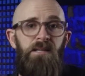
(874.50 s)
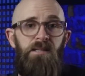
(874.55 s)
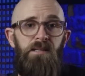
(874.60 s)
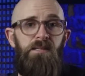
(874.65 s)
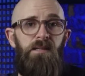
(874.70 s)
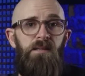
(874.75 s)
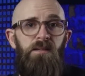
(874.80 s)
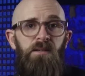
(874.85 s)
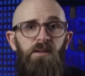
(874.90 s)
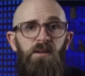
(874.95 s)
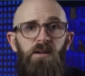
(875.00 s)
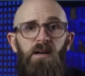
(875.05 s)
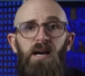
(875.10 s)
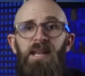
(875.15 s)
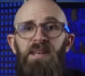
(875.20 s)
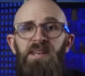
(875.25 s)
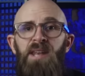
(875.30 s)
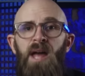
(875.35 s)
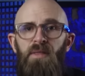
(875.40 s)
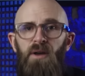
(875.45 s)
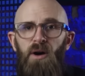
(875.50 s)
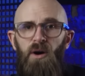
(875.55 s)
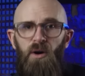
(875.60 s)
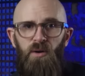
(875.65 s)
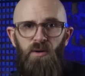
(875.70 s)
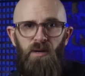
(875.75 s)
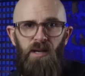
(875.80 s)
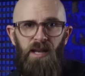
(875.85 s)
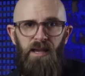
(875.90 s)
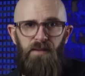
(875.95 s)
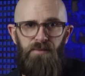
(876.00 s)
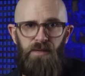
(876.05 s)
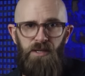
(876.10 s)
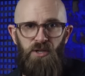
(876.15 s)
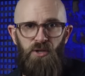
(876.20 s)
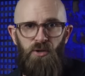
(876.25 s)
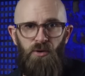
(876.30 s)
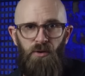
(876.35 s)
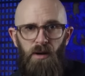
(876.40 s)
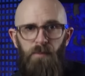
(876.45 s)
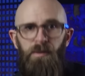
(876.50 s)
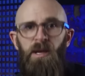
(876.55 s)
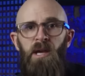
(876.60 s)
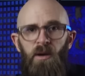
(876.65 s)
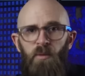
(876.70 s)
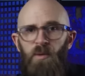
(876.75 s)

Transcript: to secure another enclave in Europe,